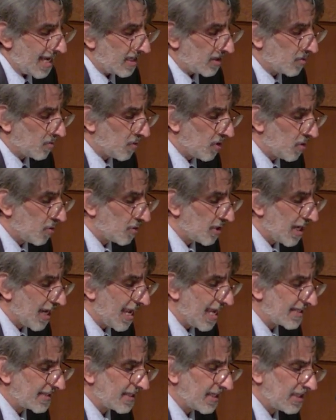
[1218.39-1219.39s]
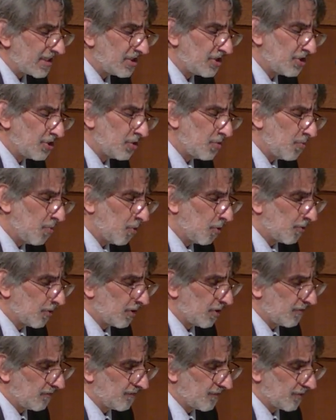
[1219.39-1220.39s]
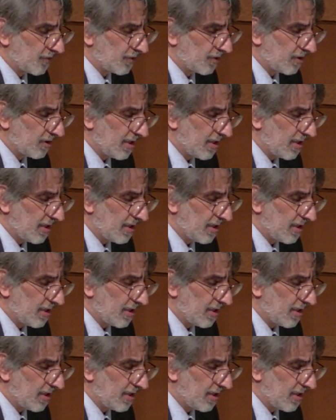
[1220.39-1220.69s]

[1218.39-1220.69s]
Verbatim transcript: Quote, and I do, moreover,